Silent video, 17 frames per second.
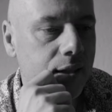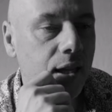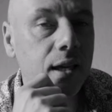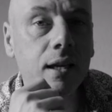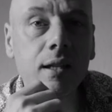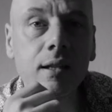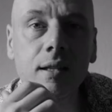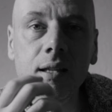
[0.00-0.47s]

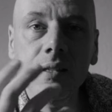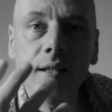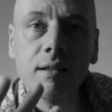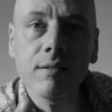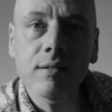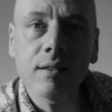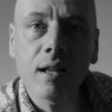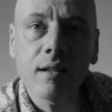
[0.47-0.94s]
Taking the
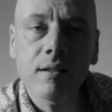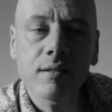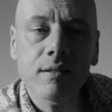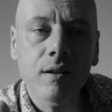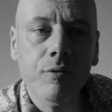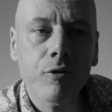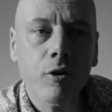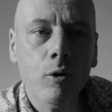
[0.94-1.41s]

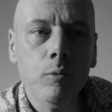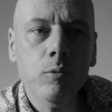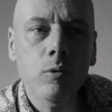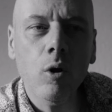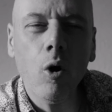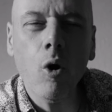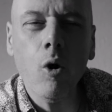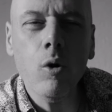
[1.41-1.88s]
distance
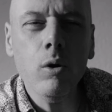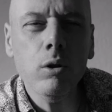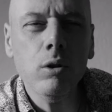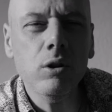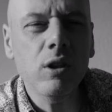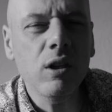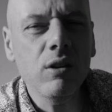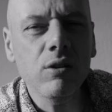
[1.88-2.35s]
from
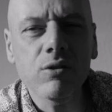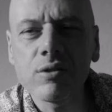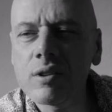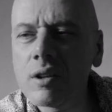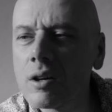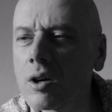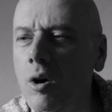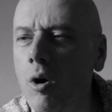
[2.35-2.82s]
all
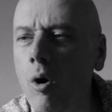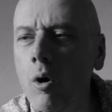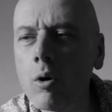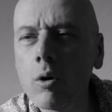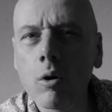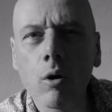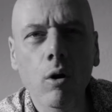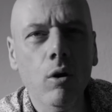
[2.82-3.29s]
these
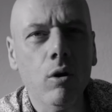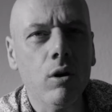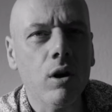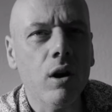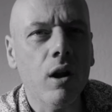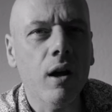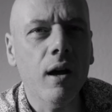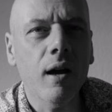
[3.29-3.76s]

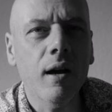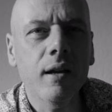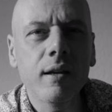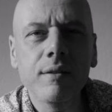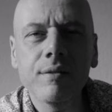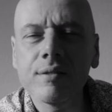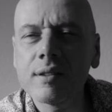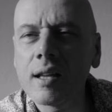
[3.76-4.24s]
color
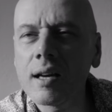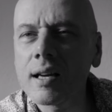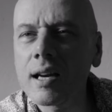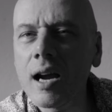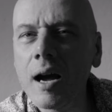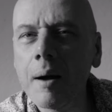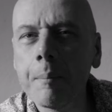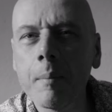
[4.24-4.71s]

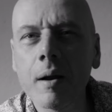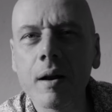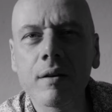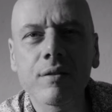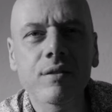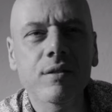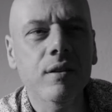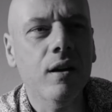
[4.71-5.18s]

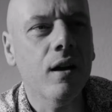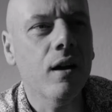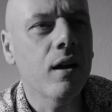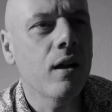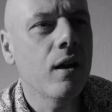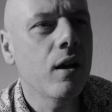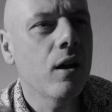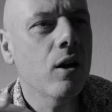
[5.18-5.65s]
Instagrammers
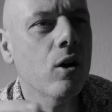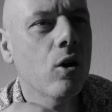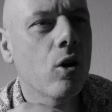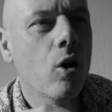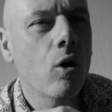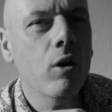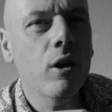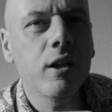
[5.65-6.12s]

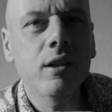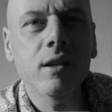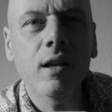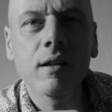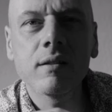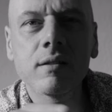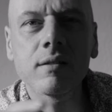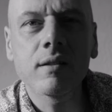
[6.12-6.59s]
calling
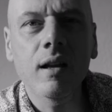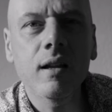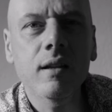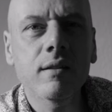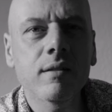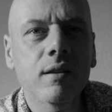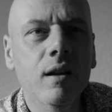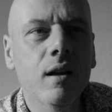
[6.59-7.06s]

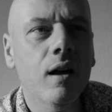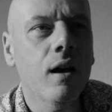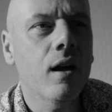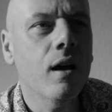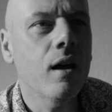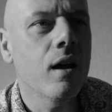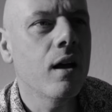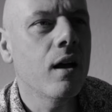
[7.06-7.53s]
themselves
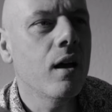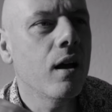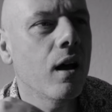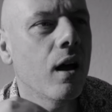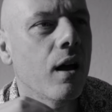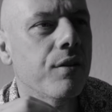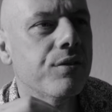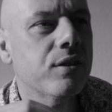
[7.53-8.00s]

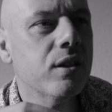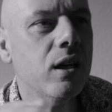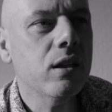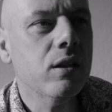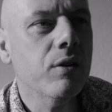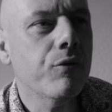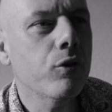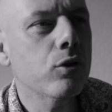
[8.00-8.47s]

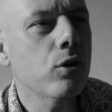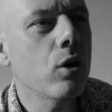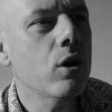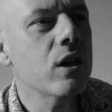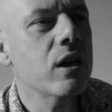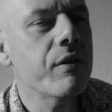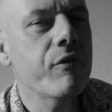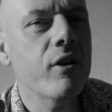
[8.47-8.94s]
street
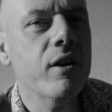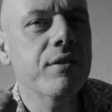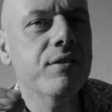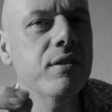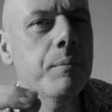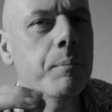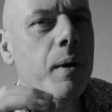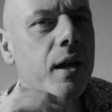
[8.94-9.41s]

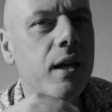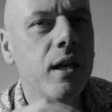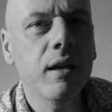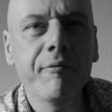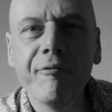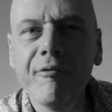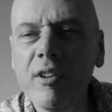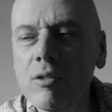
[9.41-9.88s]
photographers,
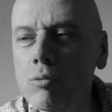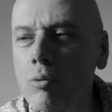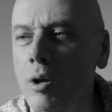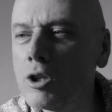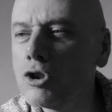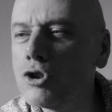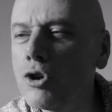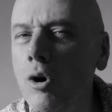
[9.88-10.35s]
making
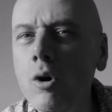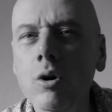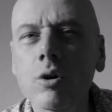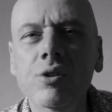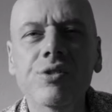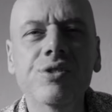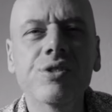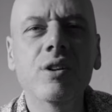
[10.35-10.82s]
visual
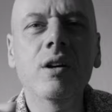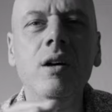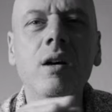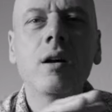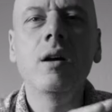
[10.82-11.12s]
jokes,